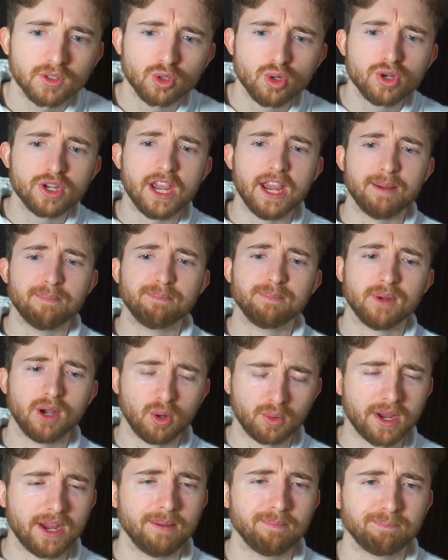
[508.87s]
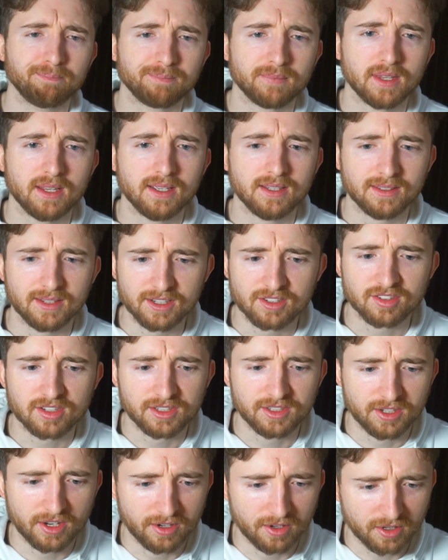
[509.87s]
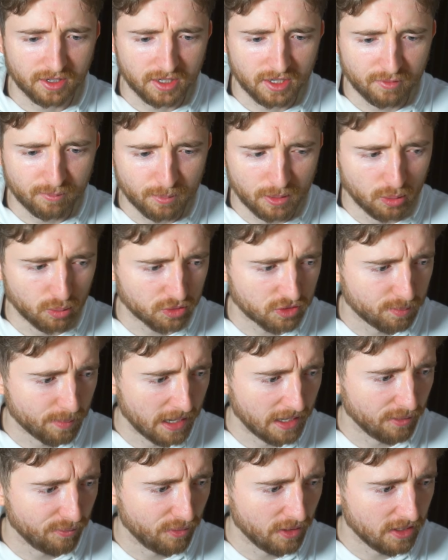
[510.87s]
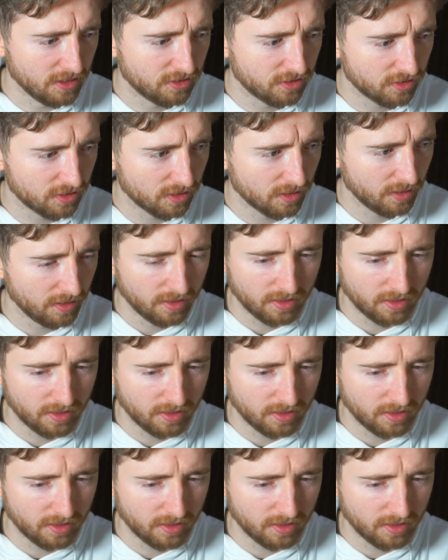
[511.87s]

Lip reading: Good game. Okay, nicely done. I'm going to give him a little smiley face.